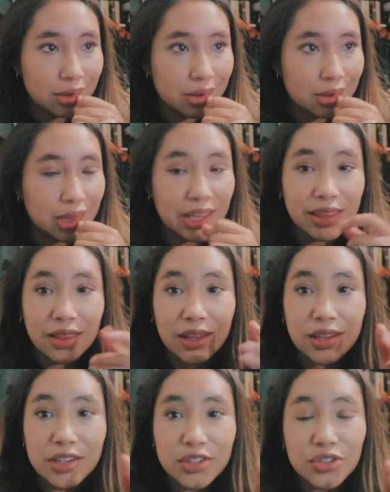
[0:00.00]
like the
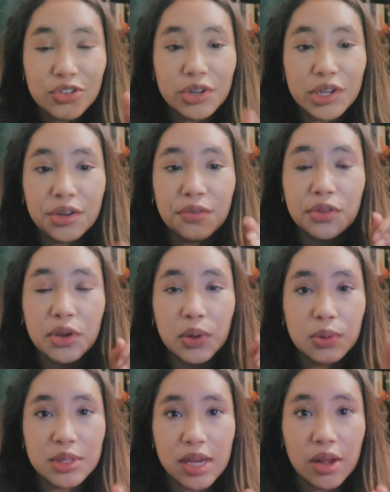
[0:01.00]
history of the
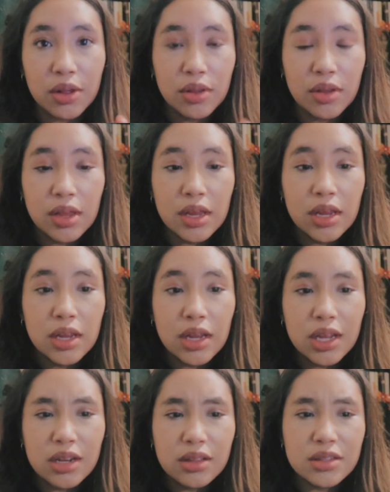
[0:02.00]
hotel.
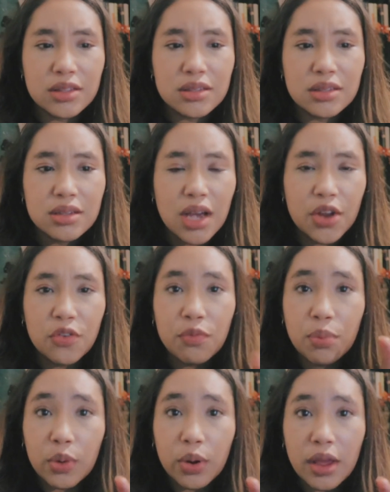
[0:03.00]
And it's kind of
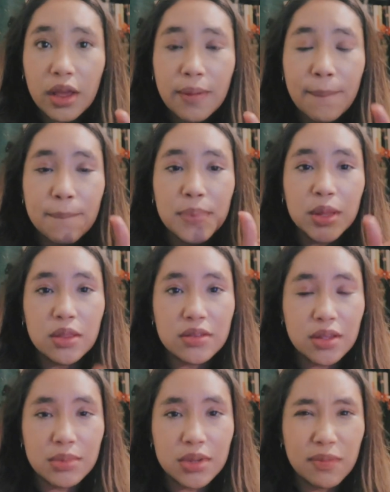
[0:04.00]
boring, but at the
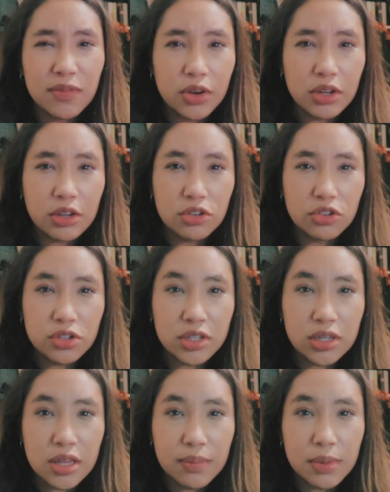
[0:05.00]
same time very
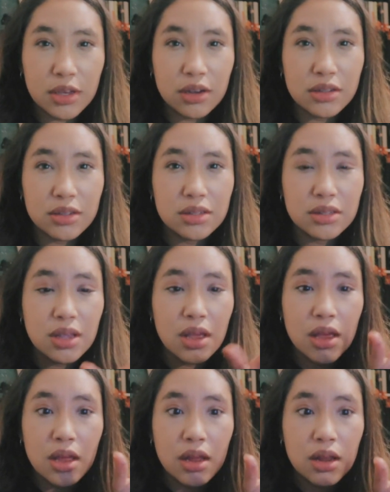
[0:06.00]
interesting, because
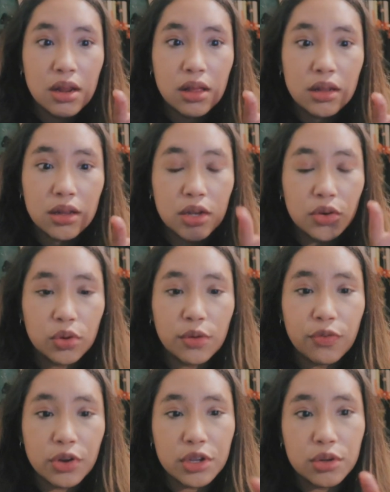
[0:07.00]
in order
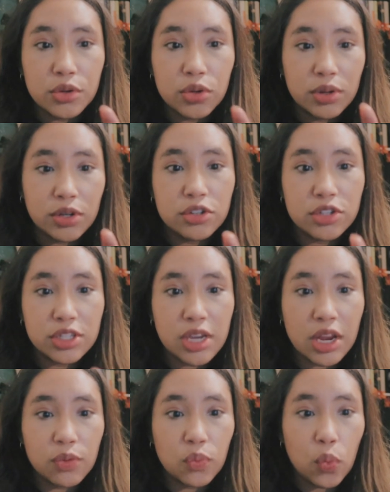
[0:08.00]
for you to
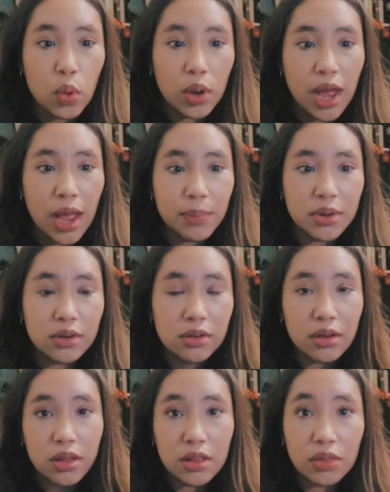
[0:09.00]
understand what happened
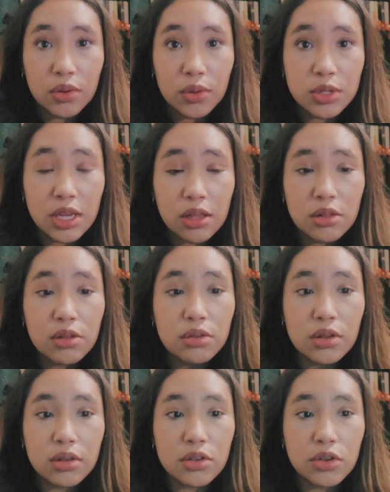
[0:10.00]
in the hotel,
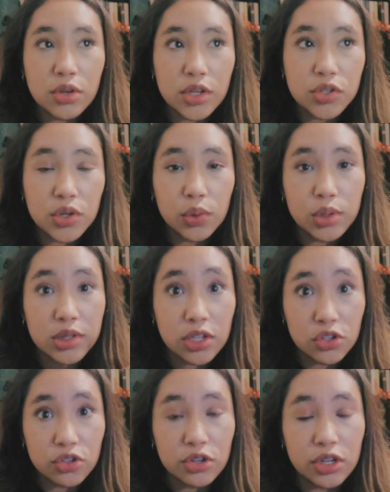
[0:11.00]
you need to know its
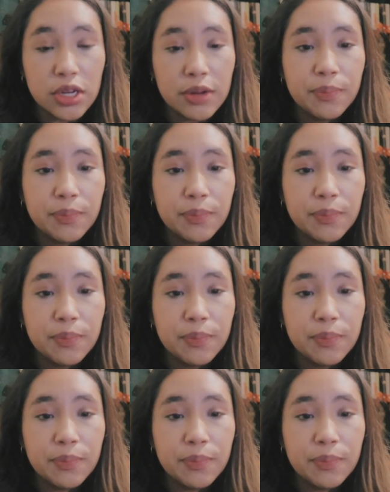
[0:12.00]
history.